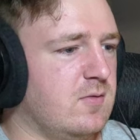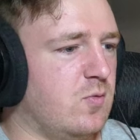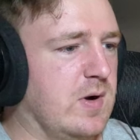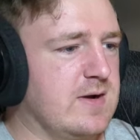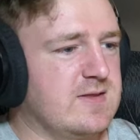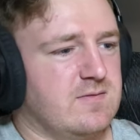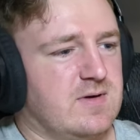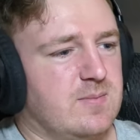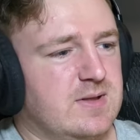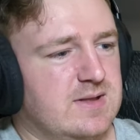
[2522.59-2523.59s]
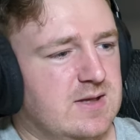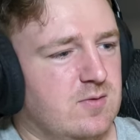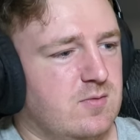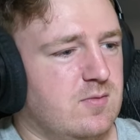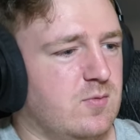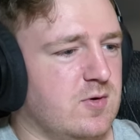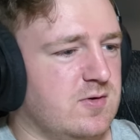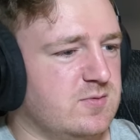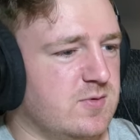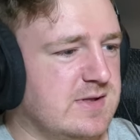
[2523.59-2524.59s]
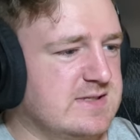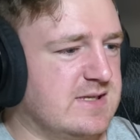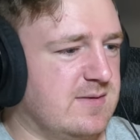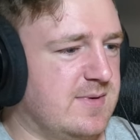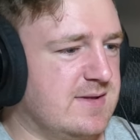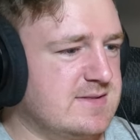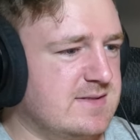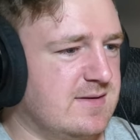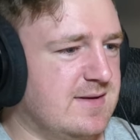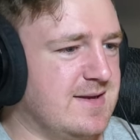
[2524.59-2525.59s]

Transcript: Where in the rugby league world were the sin bins?